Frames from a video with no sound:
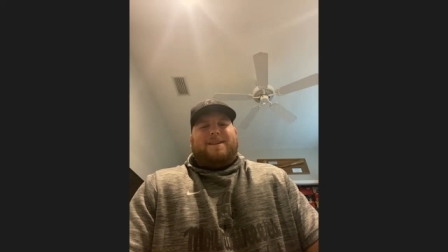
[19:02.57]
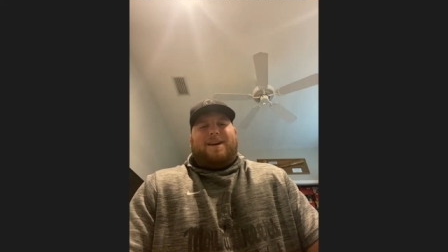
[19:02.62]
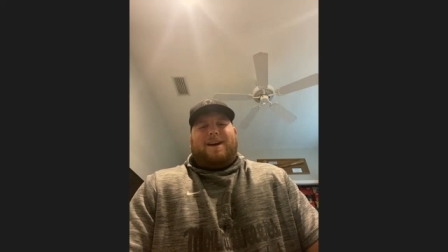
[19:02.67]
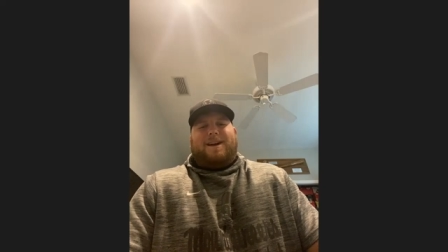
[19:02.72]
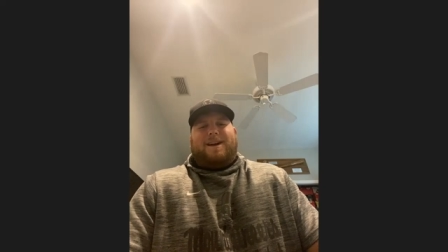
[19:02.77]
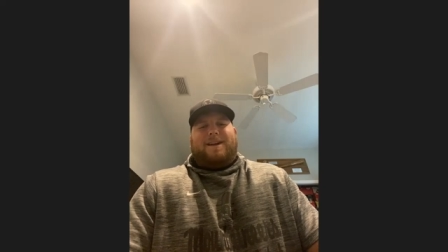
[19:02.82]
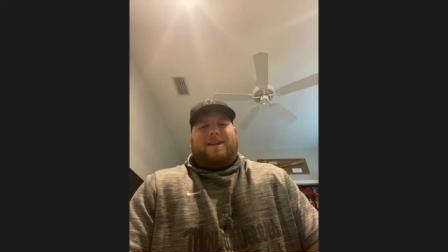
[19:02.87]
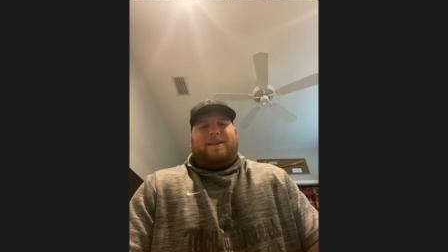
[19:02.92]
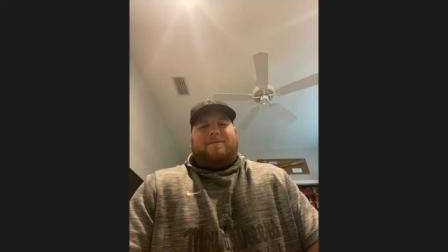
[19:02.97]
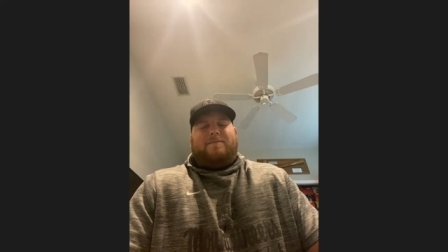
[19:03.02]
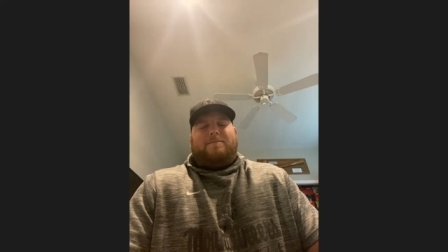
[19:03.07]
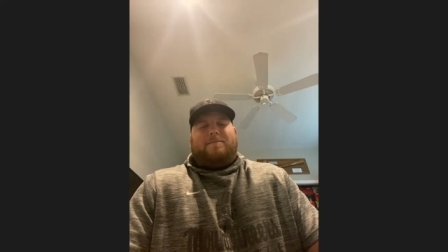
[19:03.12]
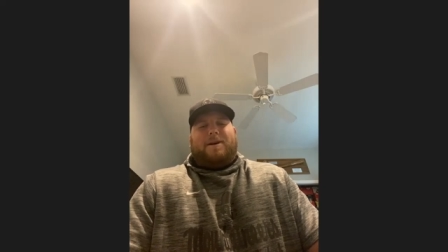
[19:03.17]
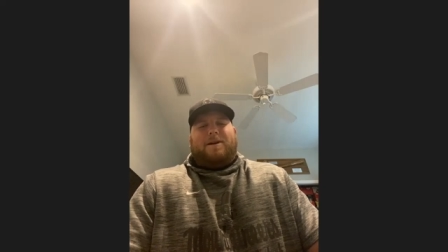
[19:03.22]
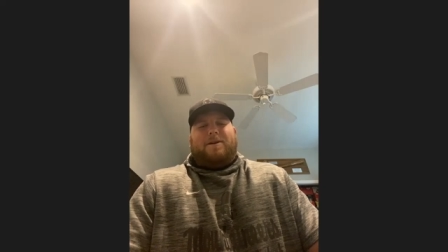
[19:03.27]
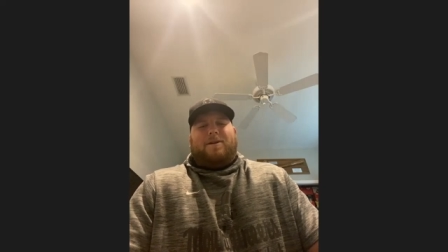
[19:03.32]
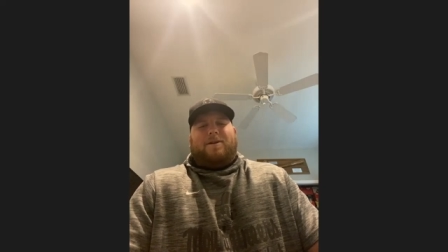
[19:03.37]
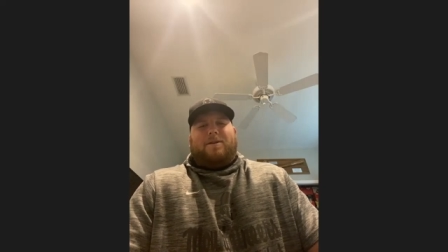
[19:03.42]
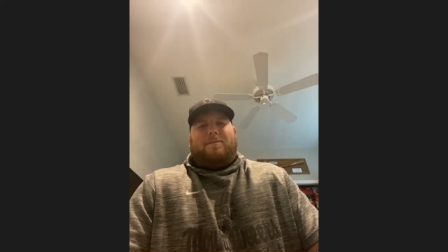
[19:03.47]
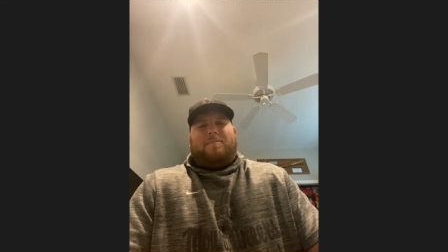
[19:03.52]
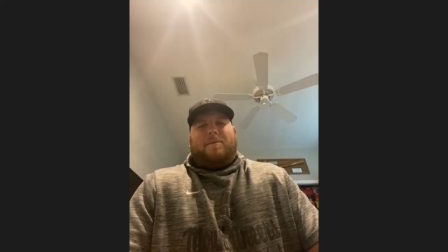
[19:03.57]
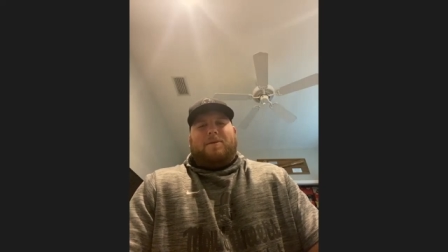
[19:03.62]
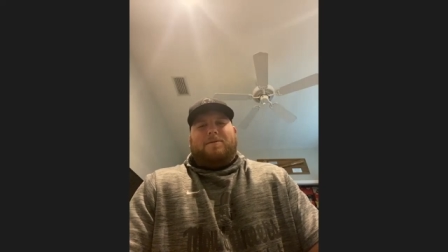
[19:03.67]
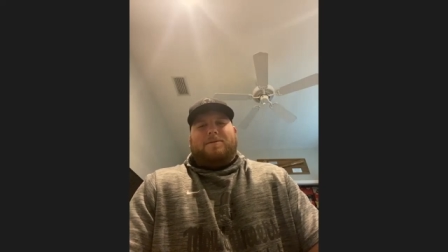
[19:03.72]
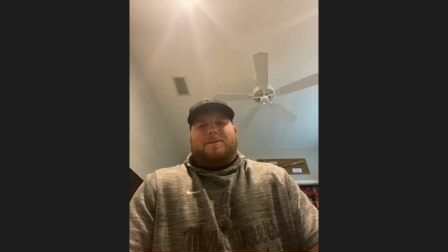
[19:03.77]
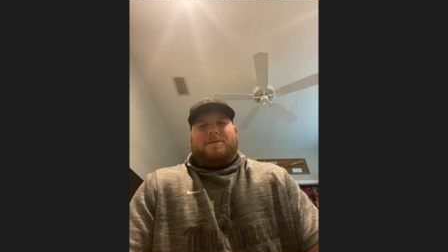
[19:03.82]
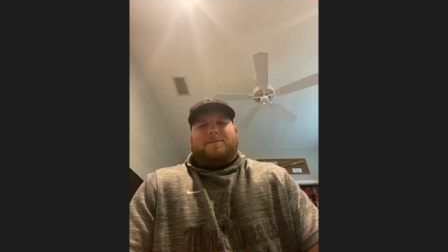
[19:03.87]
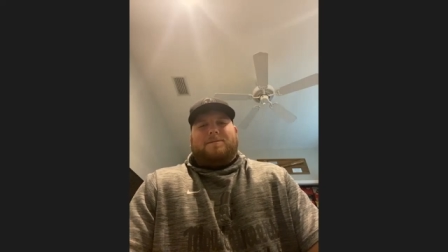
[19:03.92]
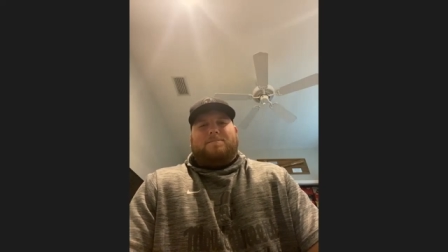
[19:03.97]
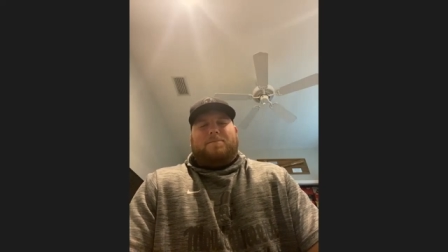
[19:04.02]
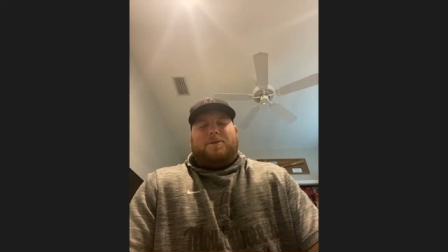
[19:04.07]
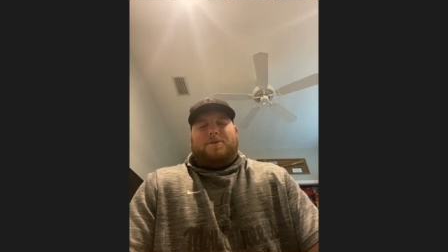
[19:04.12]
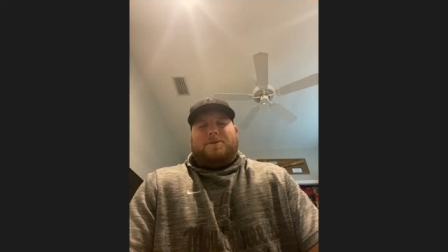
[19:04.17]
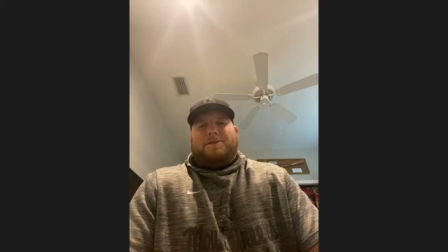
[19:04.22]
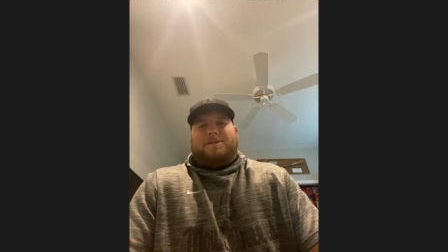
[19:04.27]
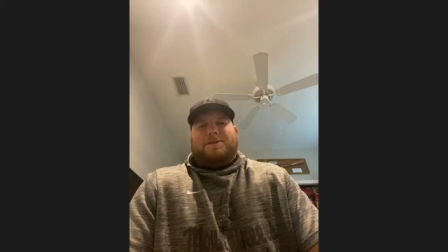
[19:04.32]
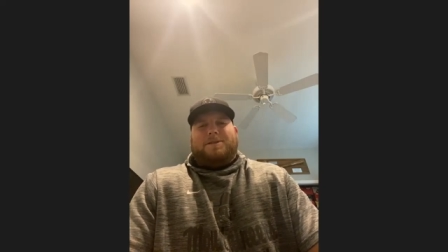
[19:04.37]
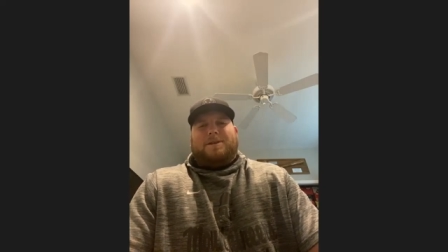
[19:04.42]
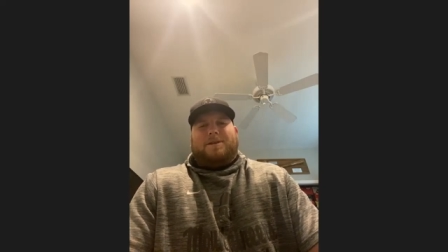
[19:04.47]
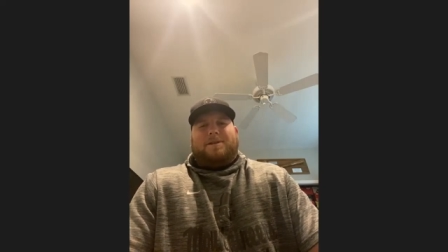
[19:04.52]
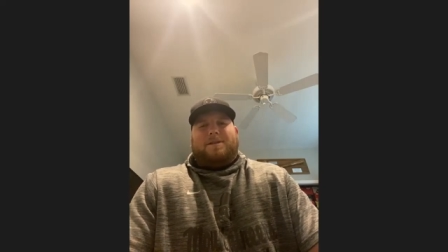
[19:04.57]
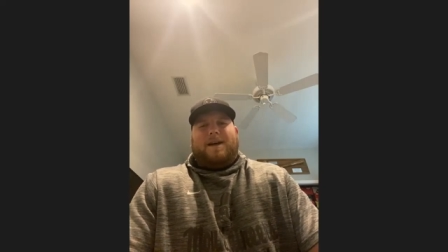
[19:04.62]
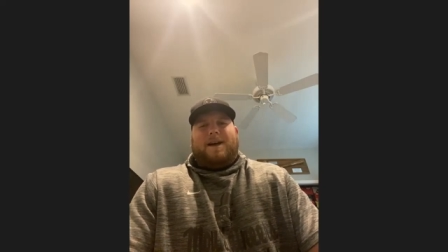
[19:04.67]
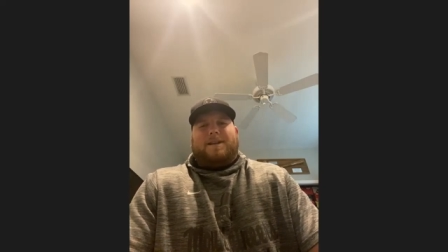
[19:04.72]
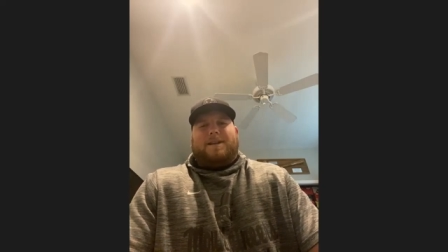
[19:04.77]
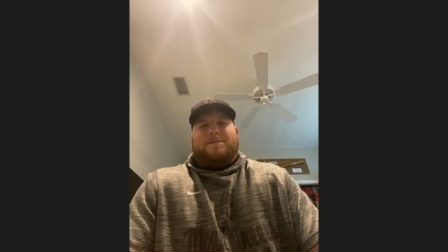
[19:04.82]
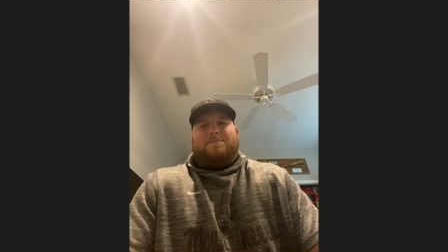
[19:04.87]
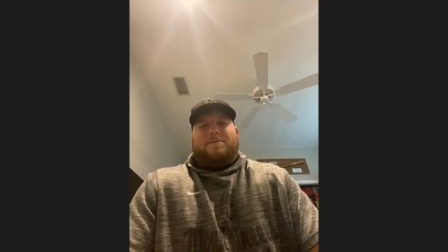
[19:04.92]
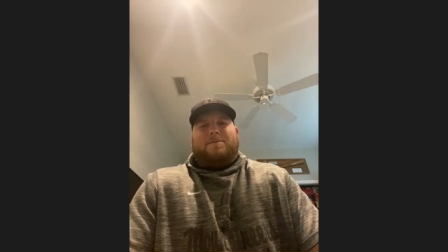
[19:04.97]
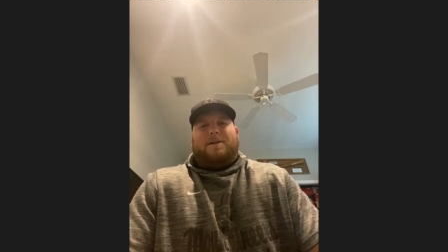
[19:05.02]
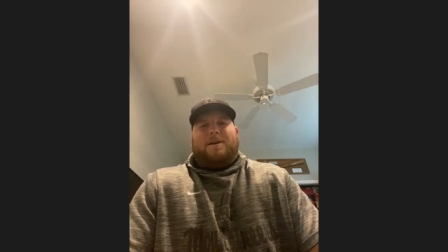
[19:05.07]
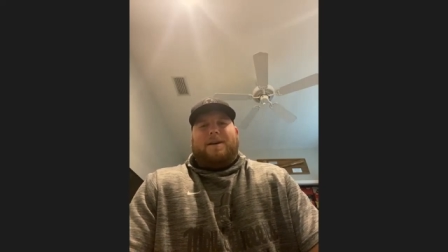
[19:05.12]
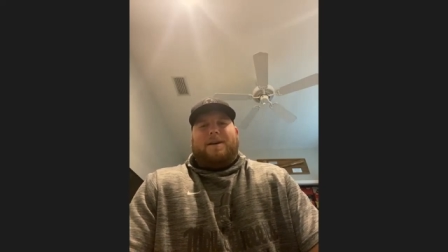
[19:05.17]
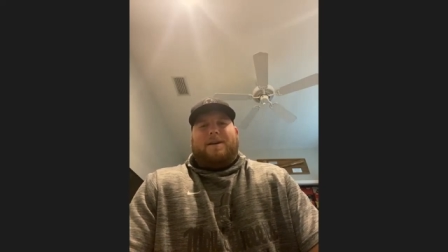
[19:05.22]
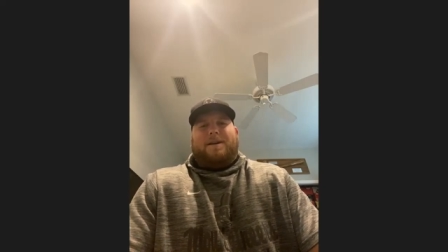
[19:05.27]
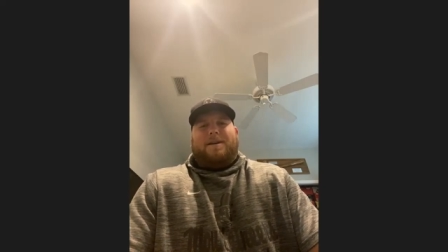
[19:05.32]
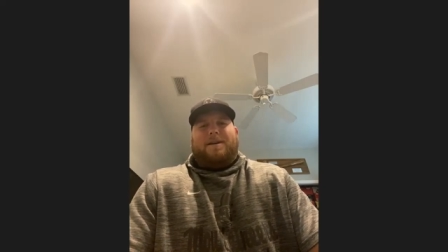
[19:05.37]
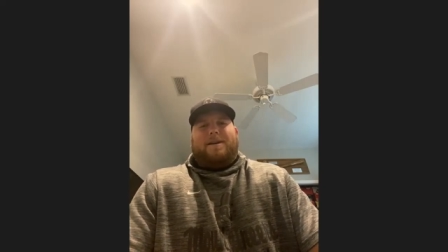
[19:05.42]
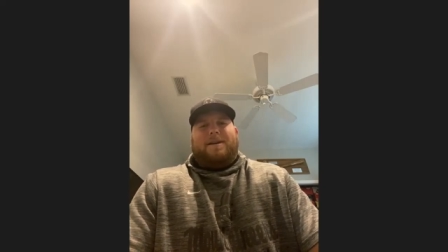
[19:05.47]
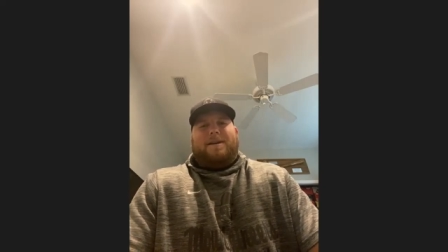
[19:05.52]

I give it my all. I'm always pushing to the last play.